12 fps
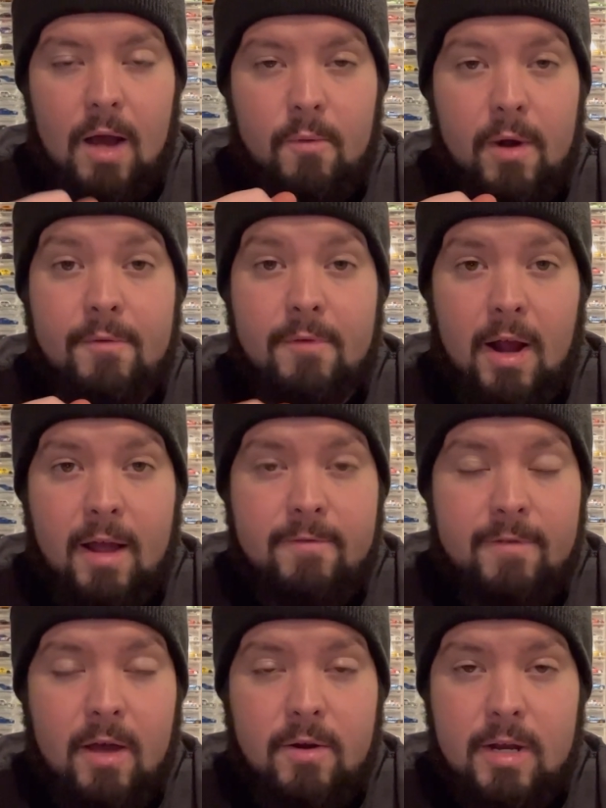Whenever I
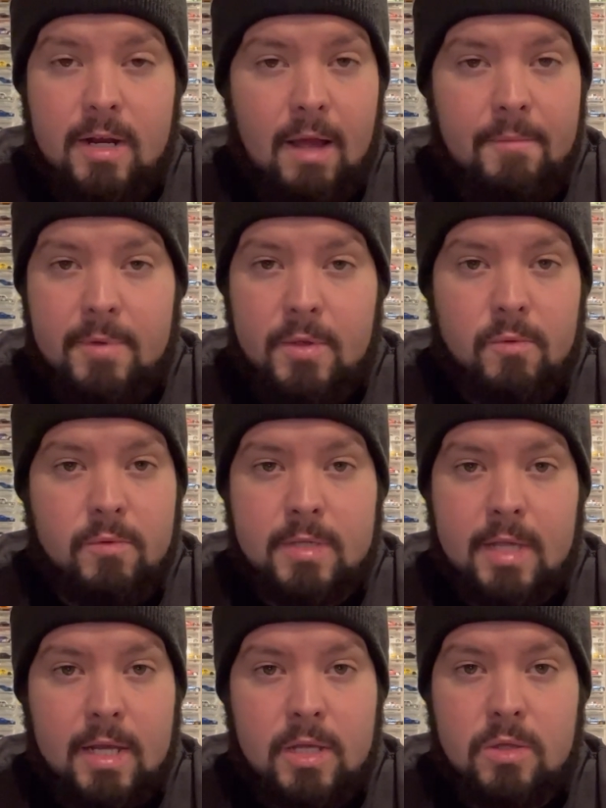found it, I mean, there was
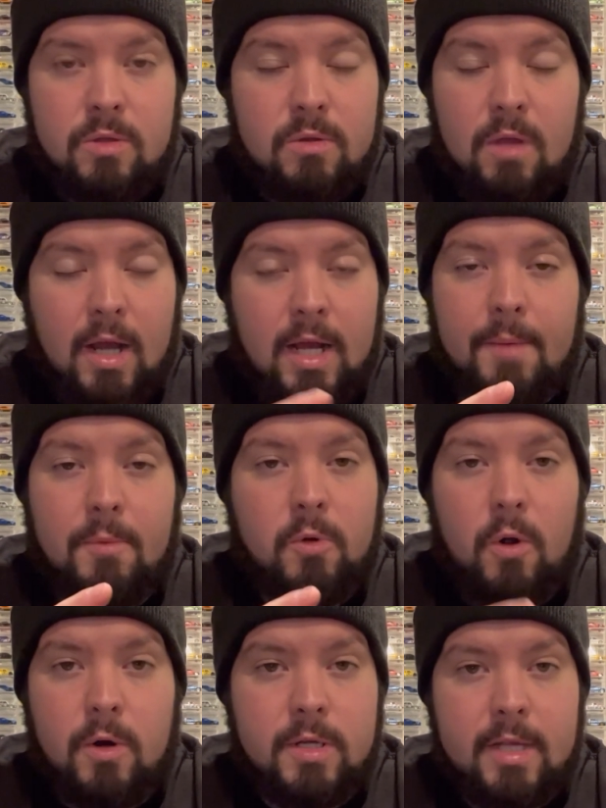like a couple
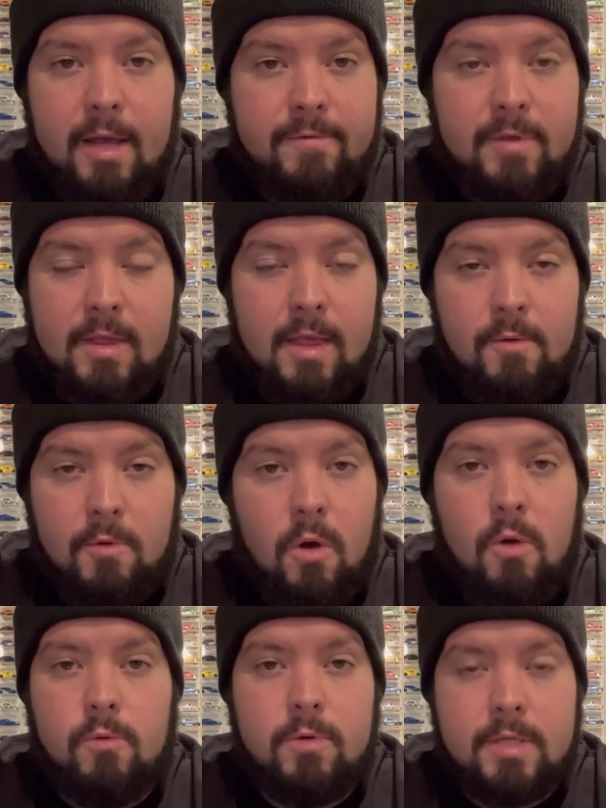cars left, and they were
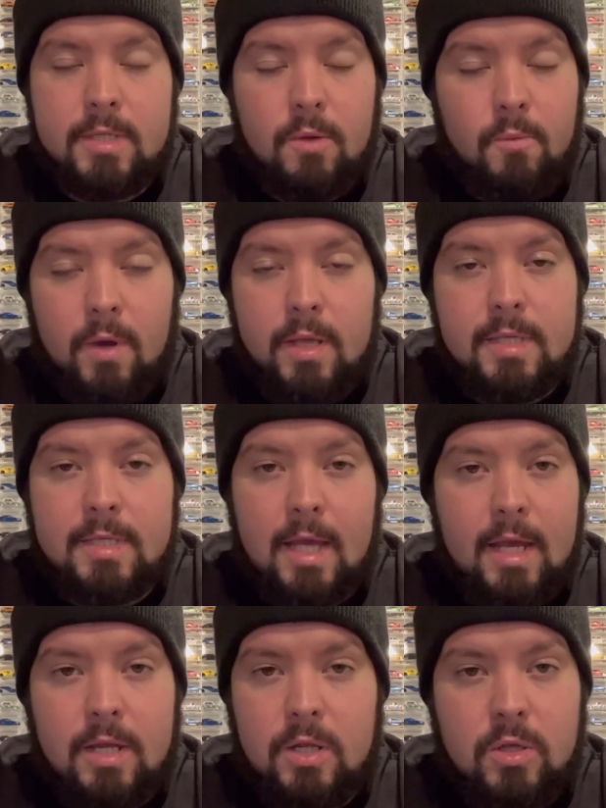always the ones
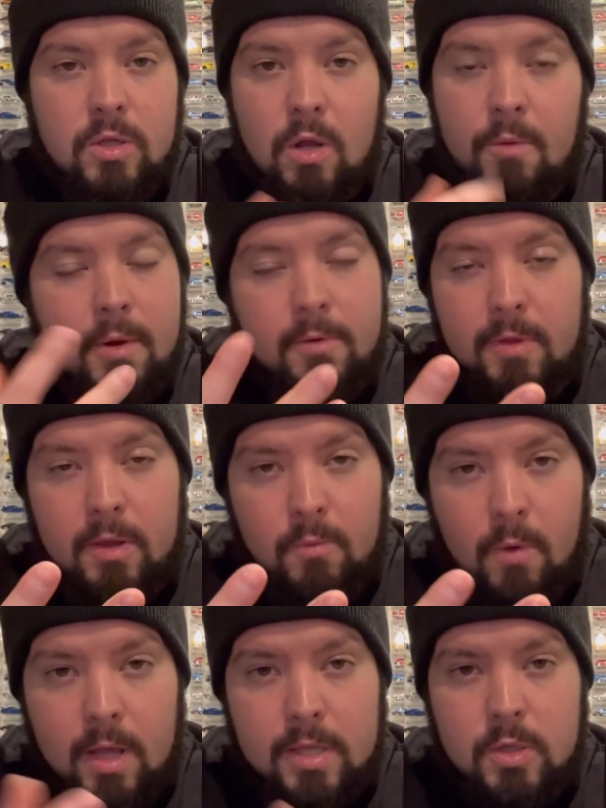that nobody really
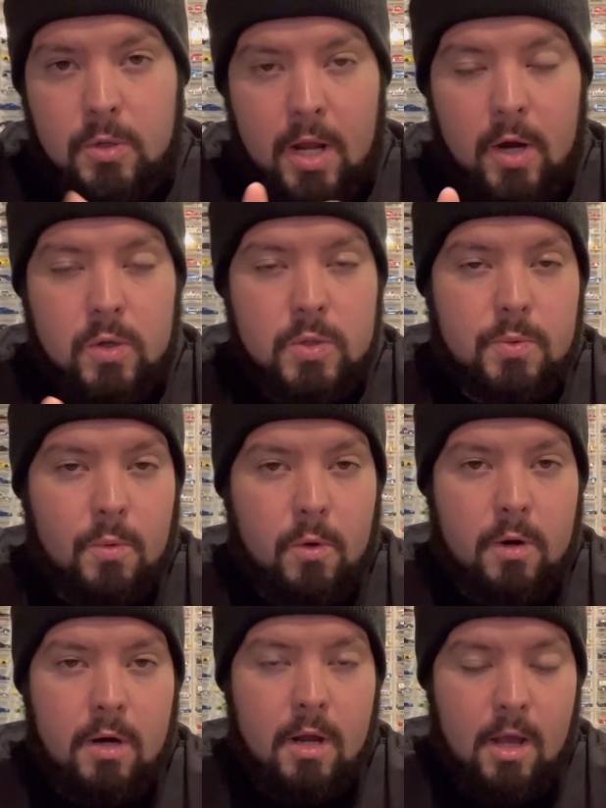wants or cares for,